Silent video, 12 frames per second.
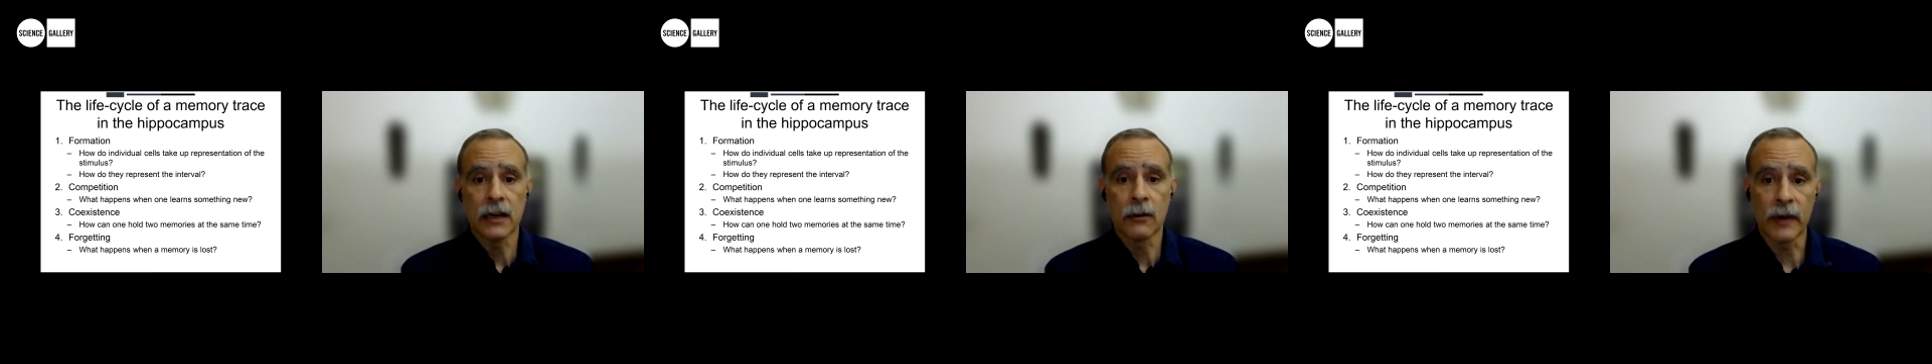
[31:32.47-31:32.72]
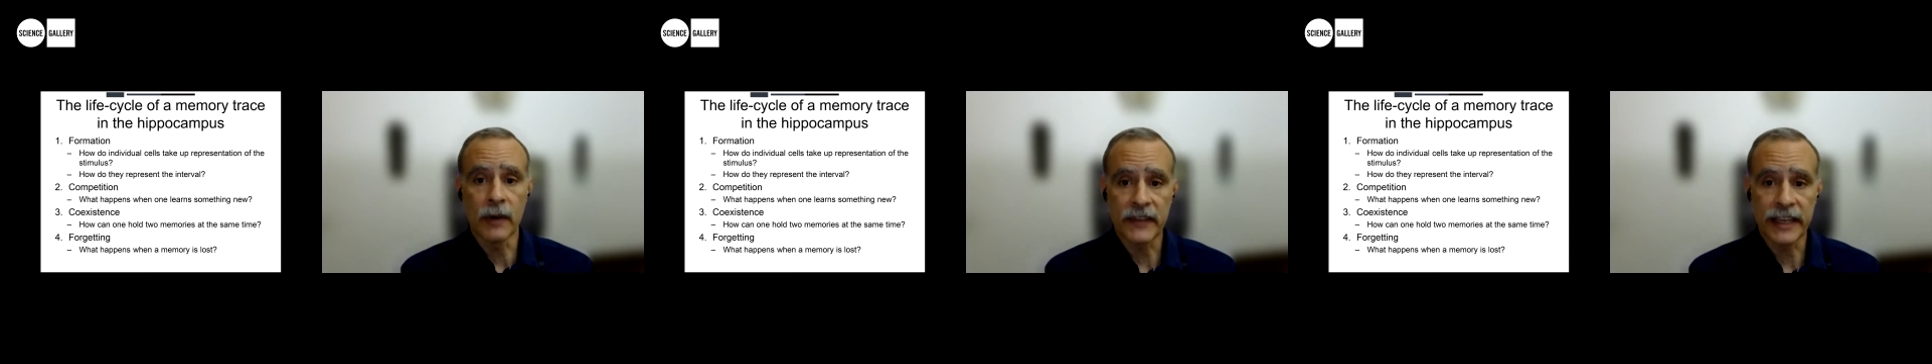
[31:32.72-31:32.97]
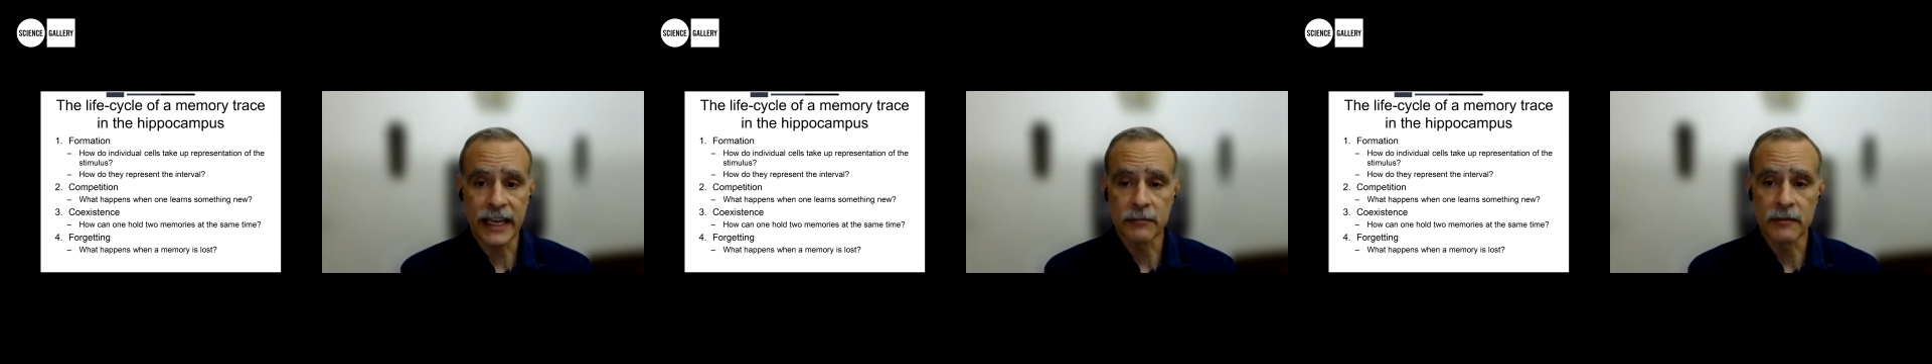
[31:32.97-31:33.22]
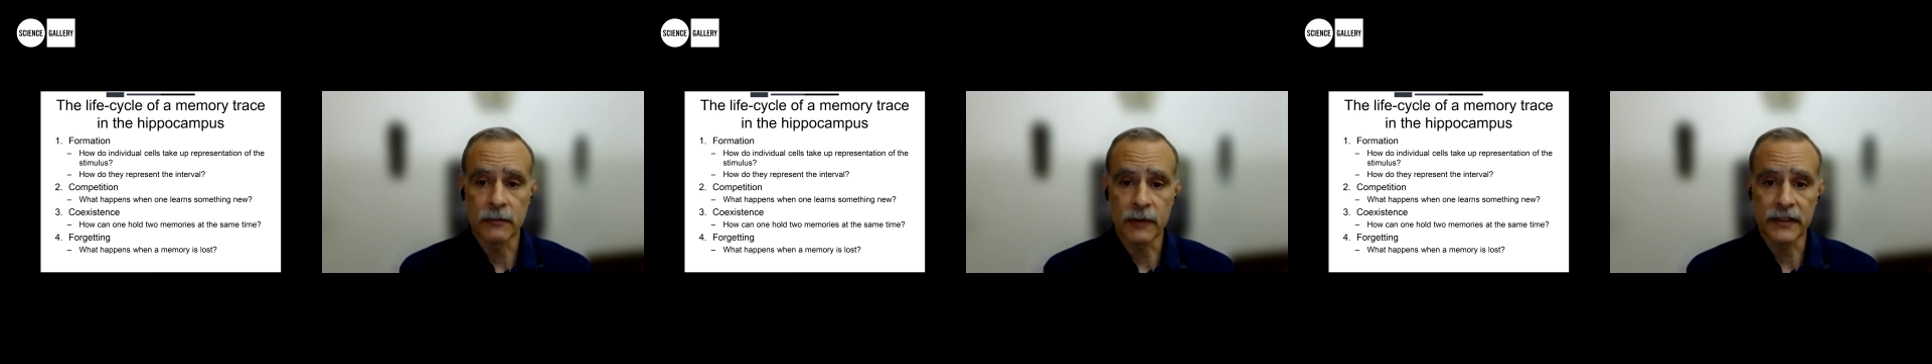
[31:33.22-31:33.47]
when
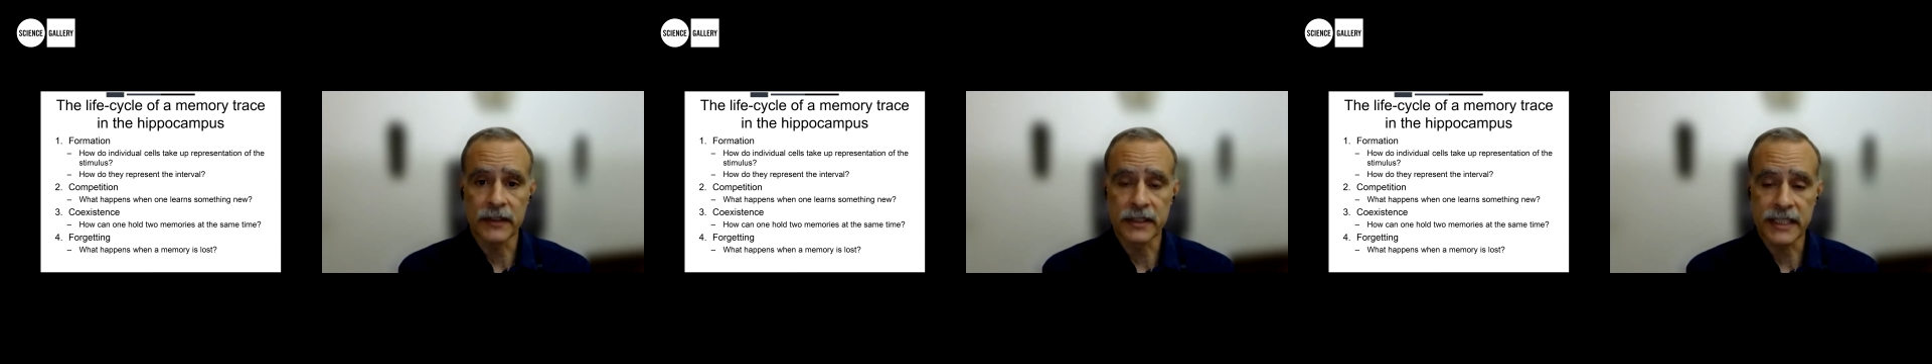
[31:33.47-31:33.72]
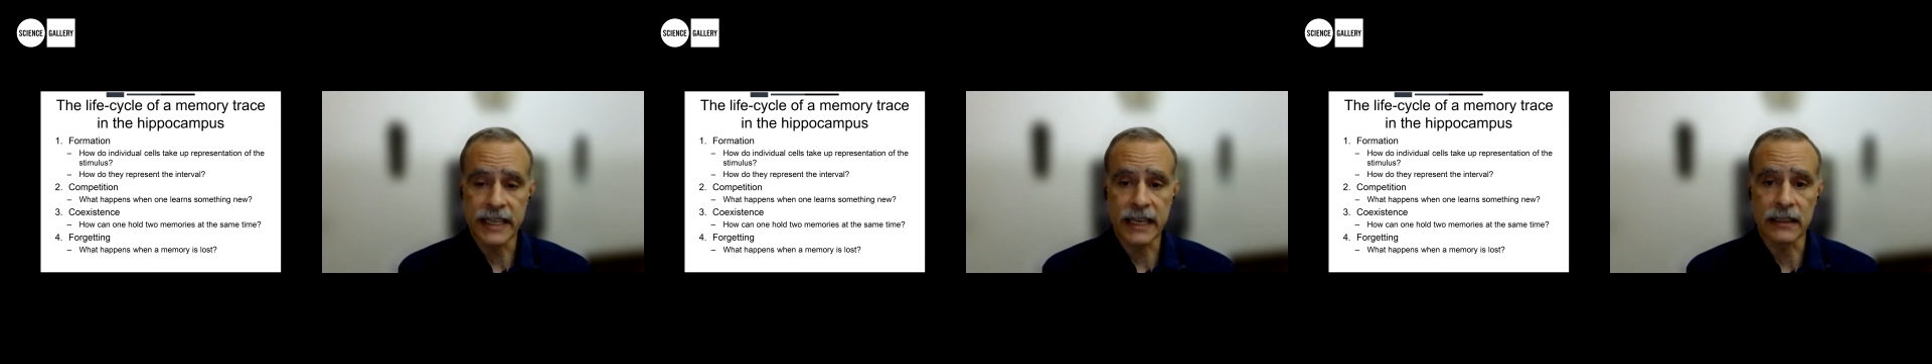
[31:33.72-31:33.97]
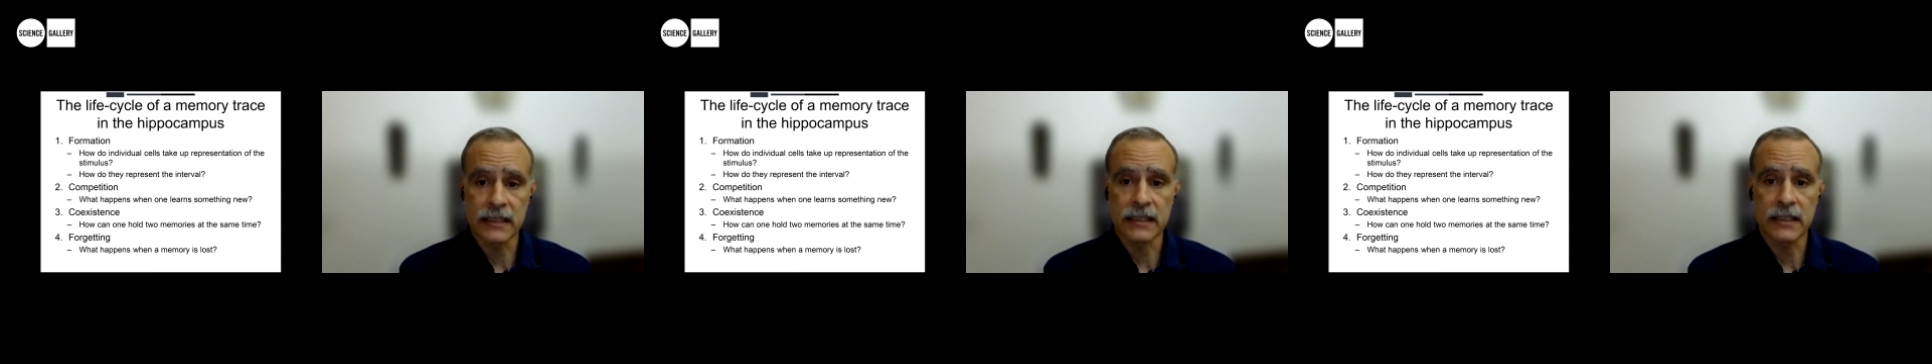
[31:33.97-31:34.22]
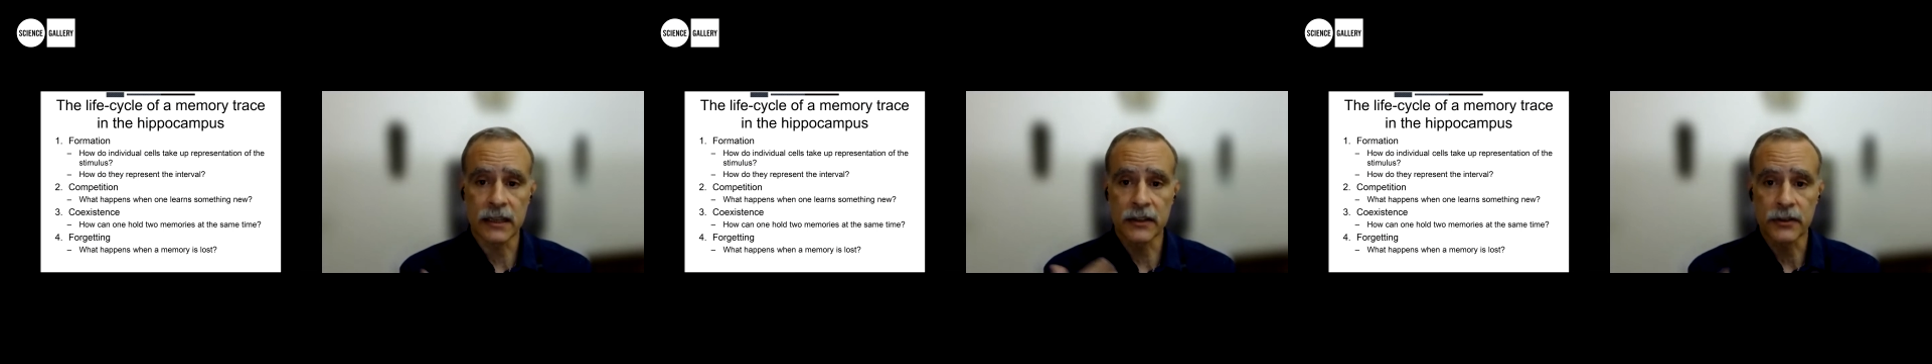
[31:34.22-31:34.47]
the cells
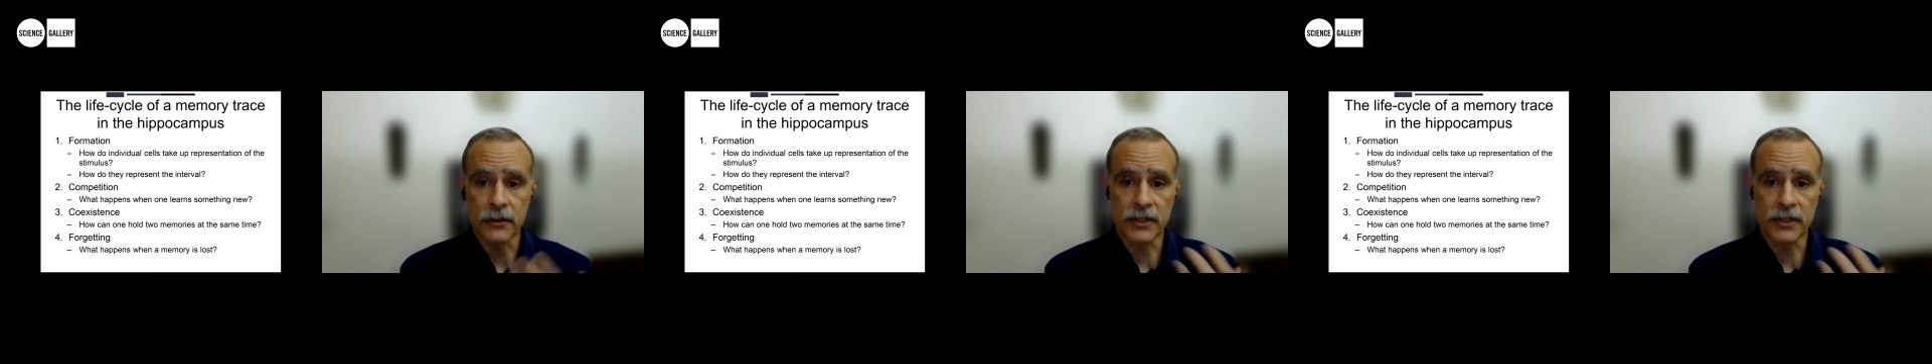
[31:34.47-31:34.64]
start to